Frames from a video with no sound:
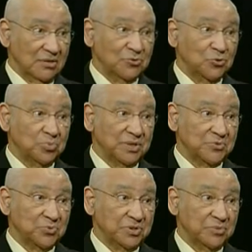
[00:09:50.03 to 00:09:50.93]
and went to a
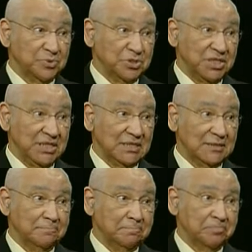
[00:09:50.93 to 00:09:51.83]
place where they appreciated
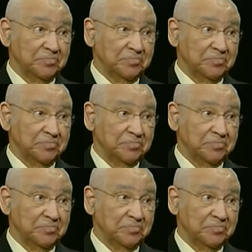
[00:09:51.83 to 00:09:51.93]
them,